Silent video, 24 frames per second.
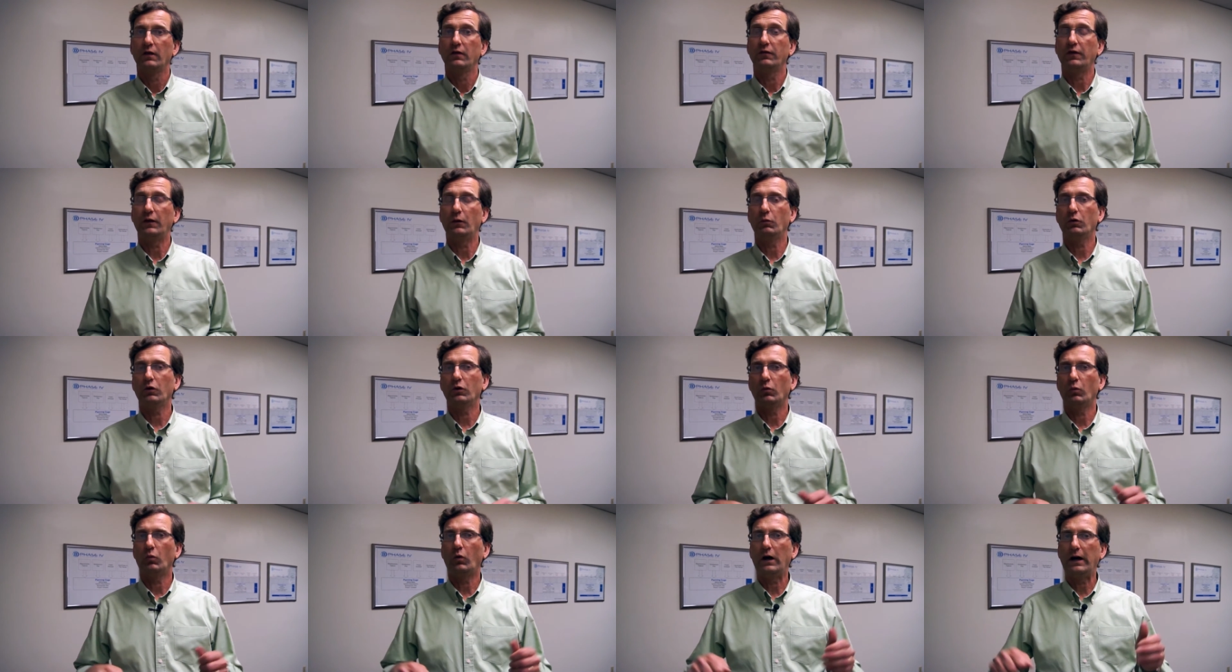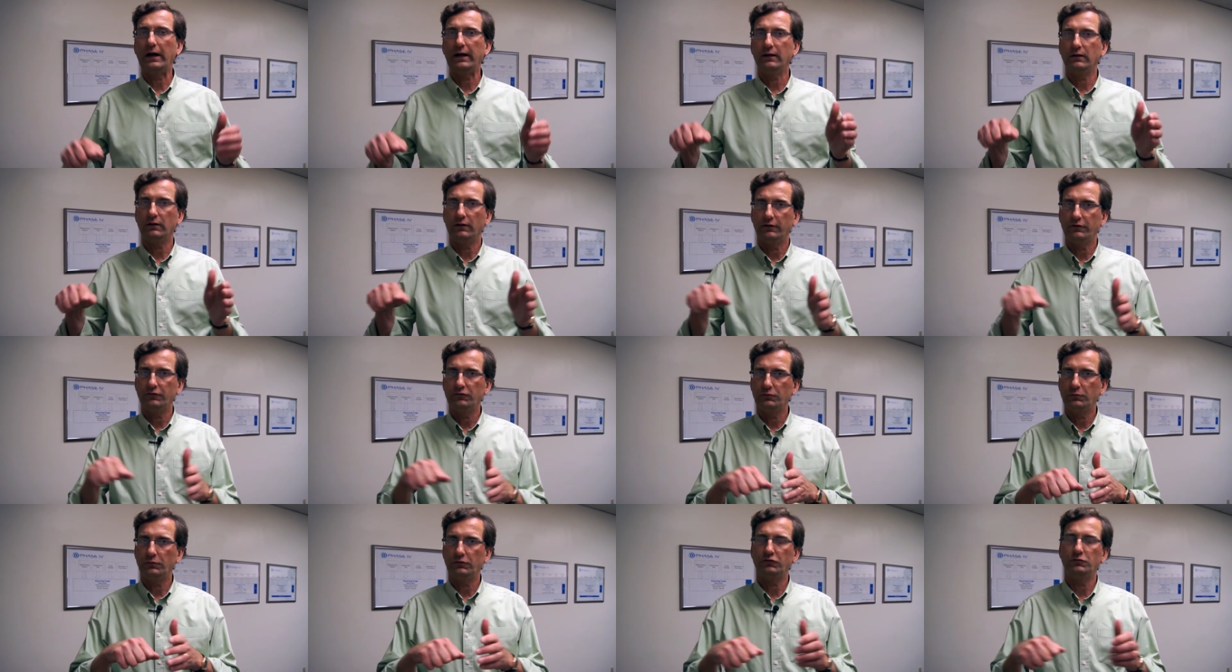They weren't
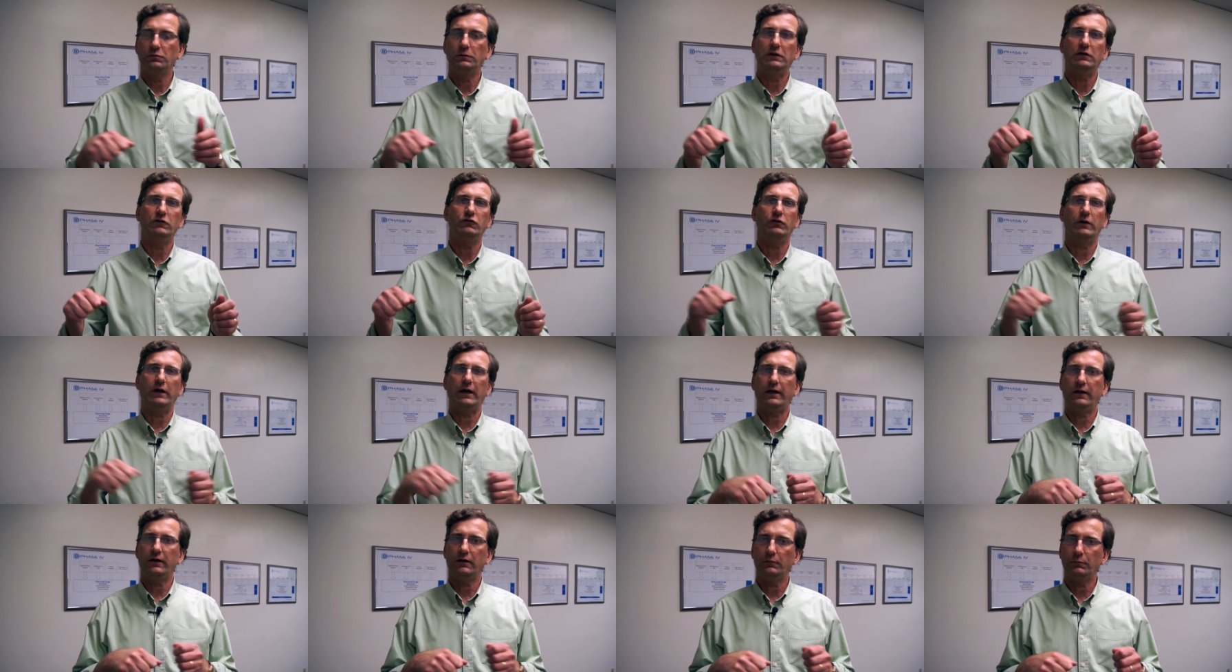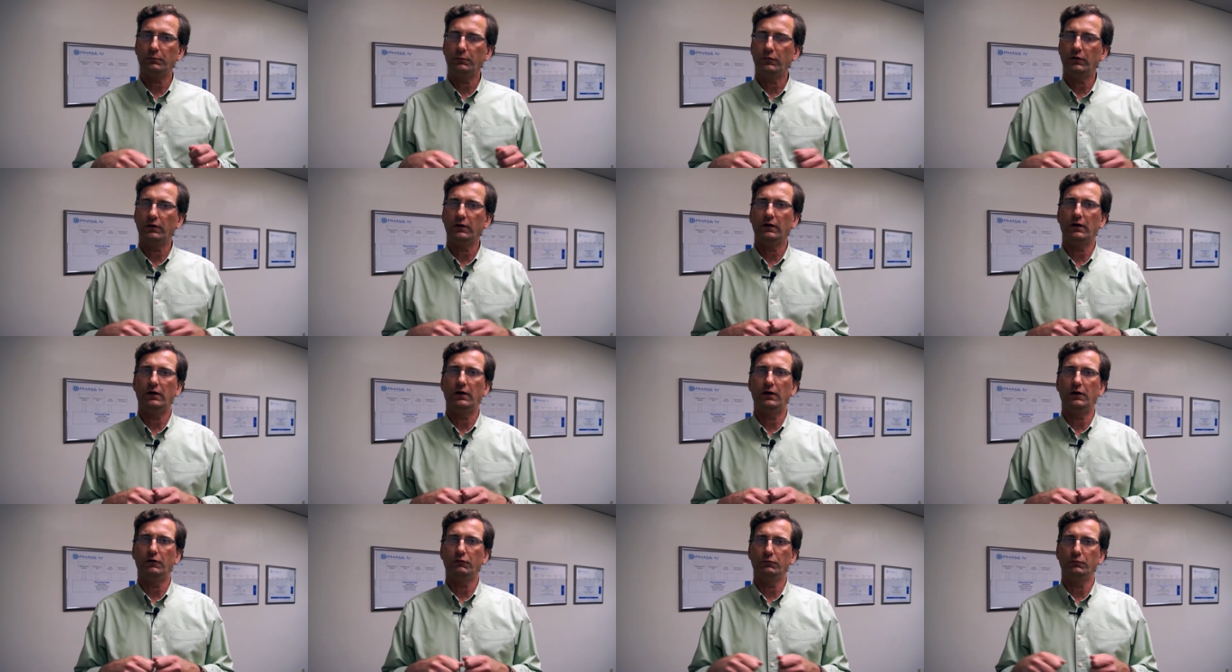wireless, which means you had to
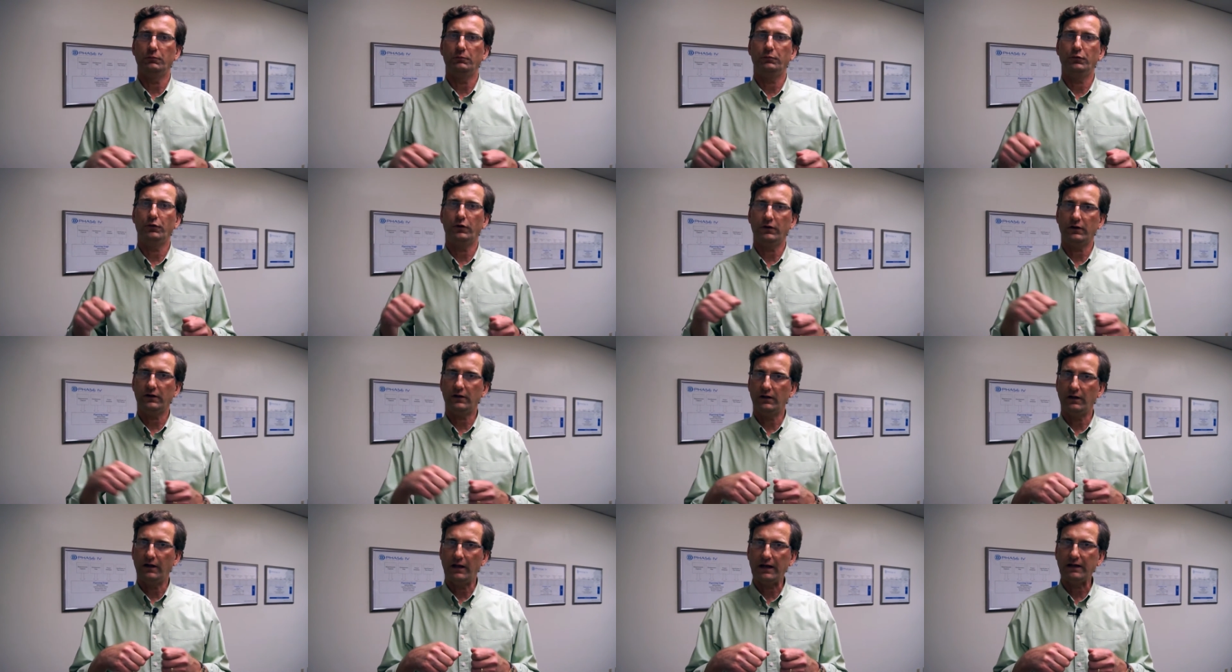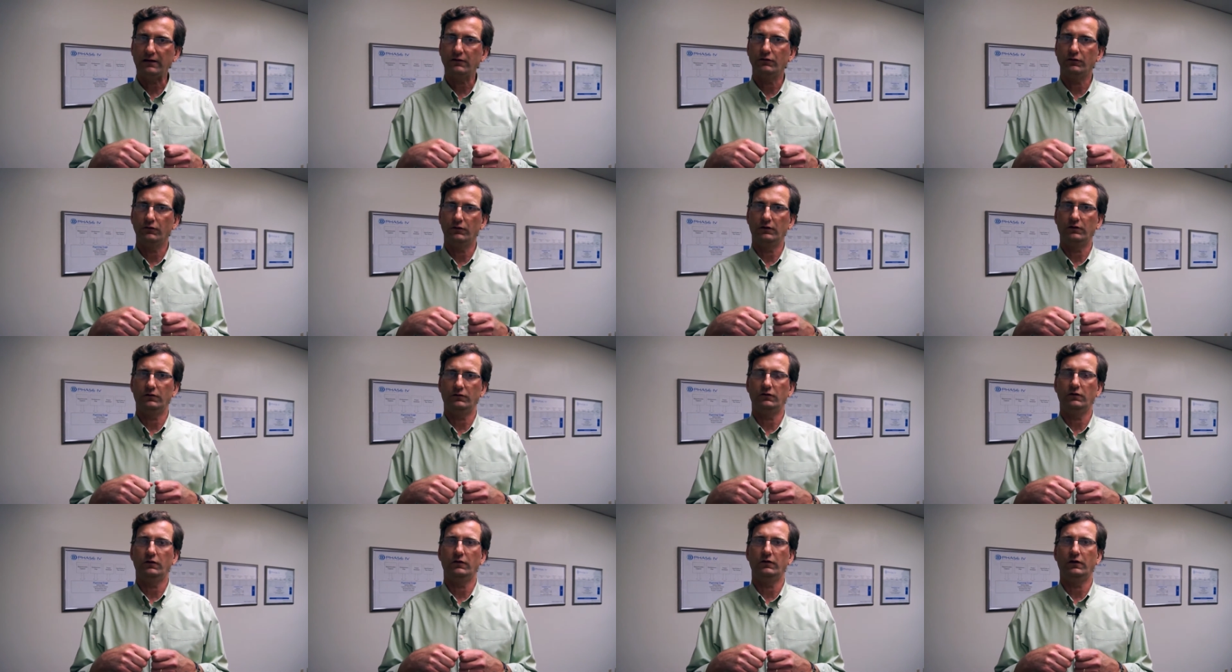uh, put a connector
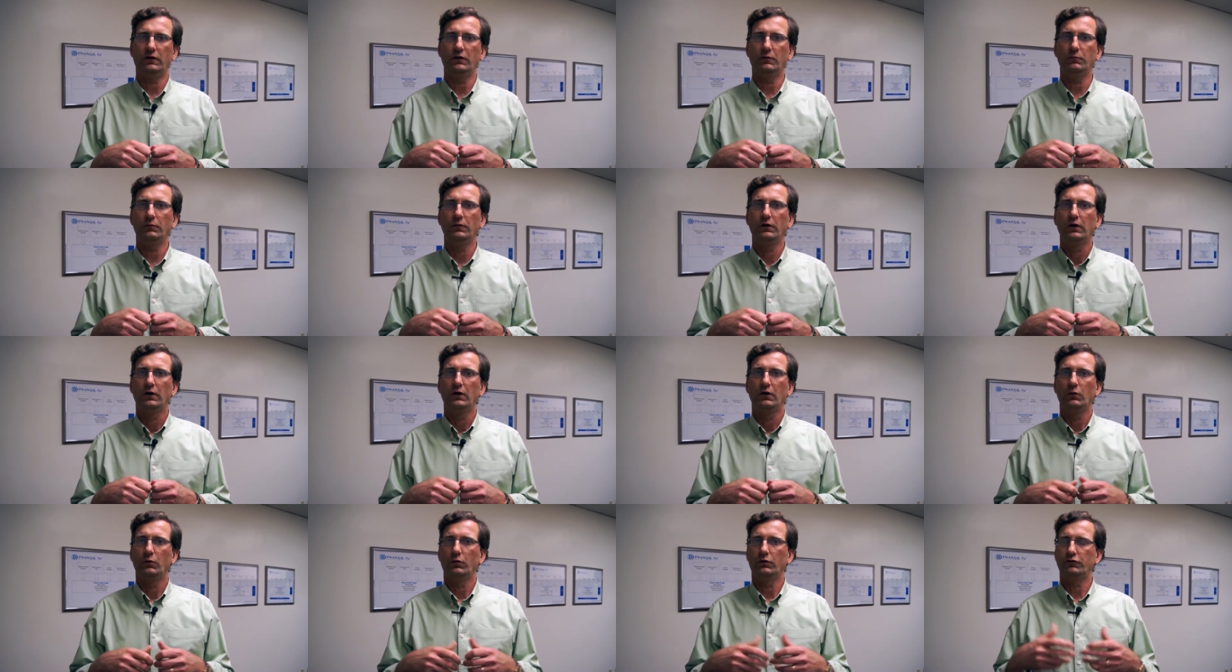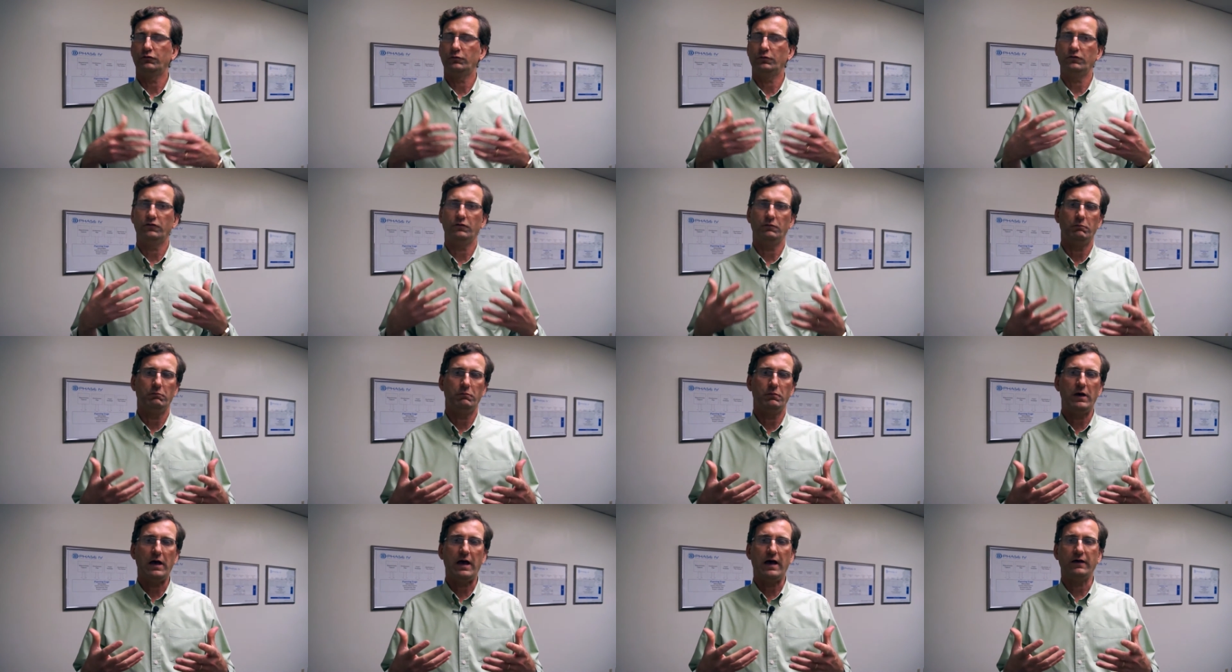into them, which was a
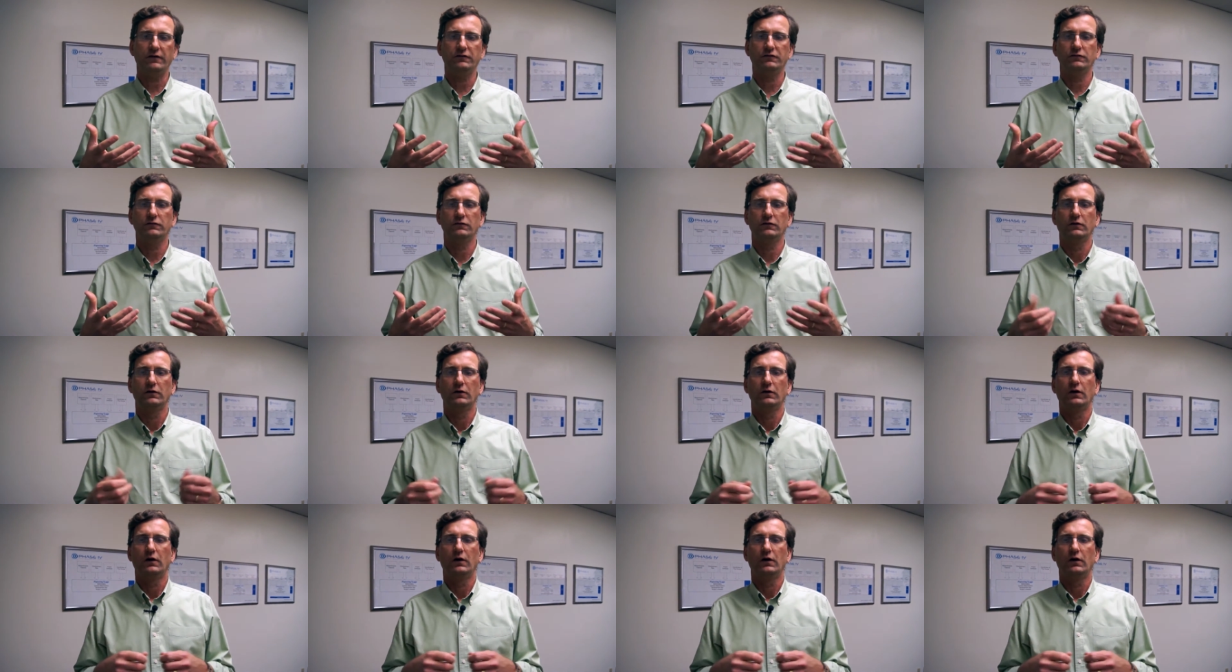mess.